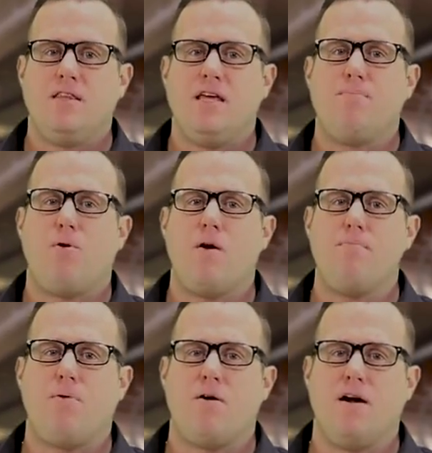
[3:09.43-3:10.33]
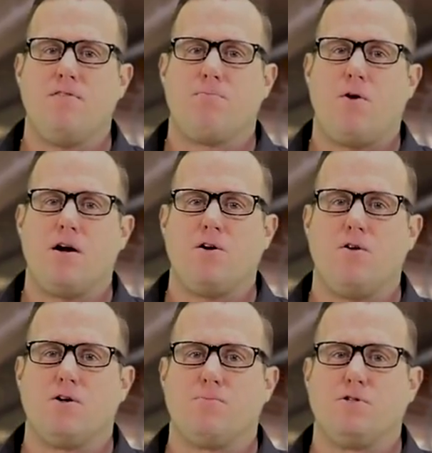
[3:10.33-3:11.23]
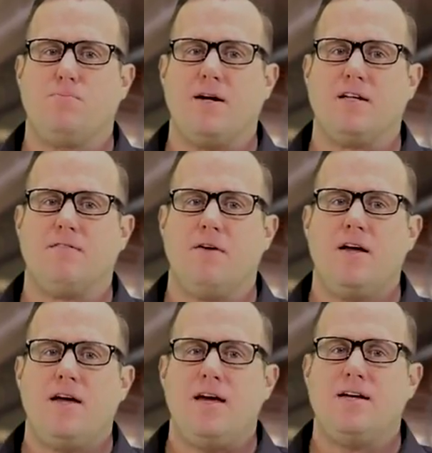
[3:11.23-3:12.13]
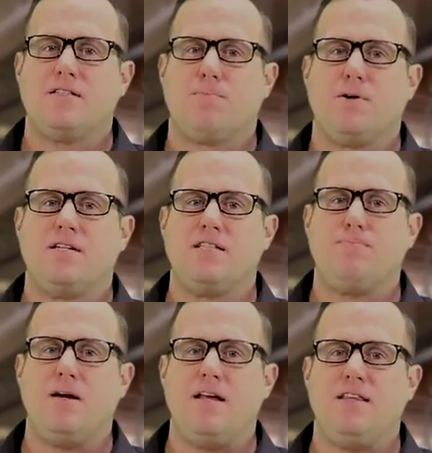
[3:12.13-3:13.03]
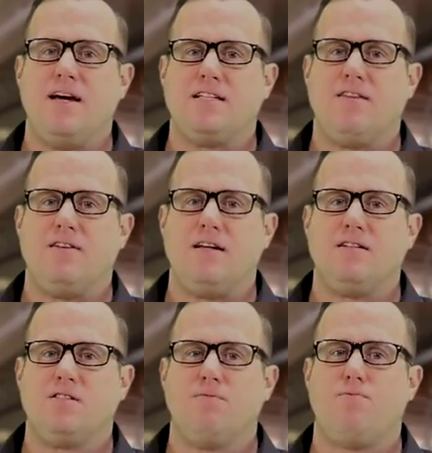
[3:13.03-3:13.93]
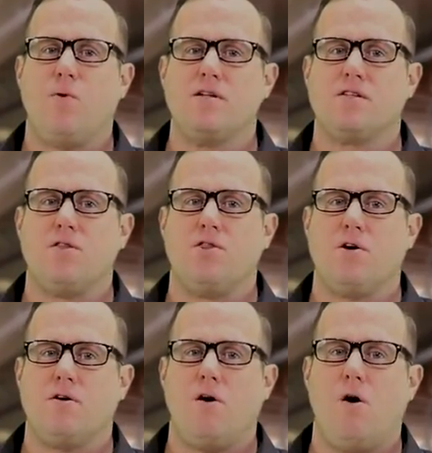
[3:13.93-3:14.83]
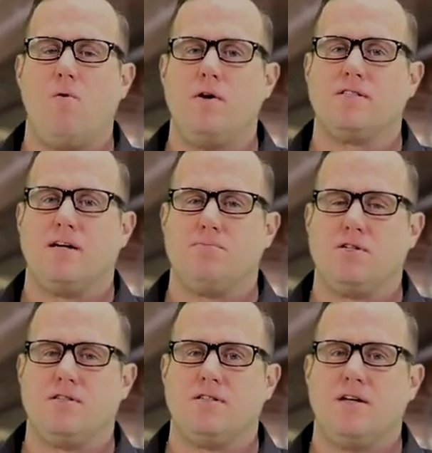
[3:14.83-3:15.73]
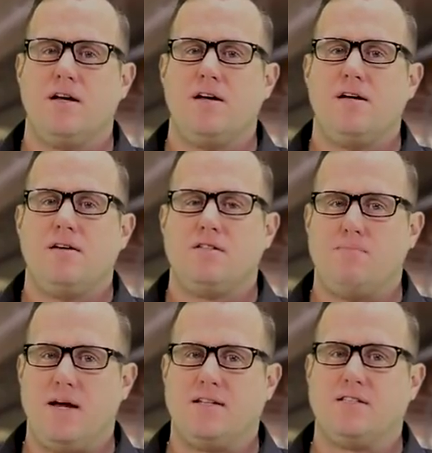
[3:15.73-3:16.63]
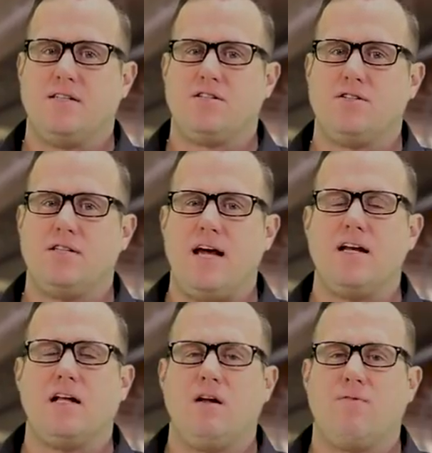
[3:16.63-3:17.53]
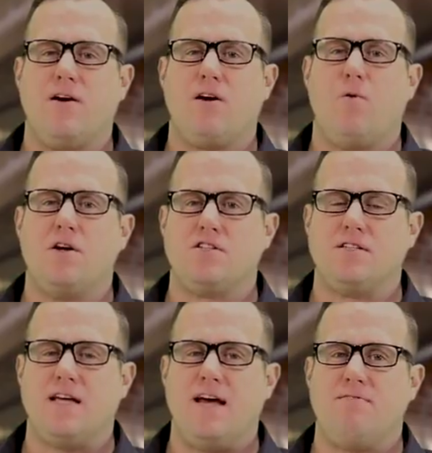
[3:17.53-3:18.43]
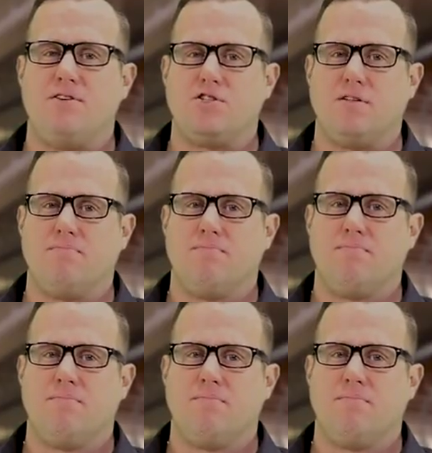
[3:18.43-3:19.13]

The important part of the product owner perspective is to participate in the activity, to voice their own assumptions, to make decisions, and to clarify questions and vision.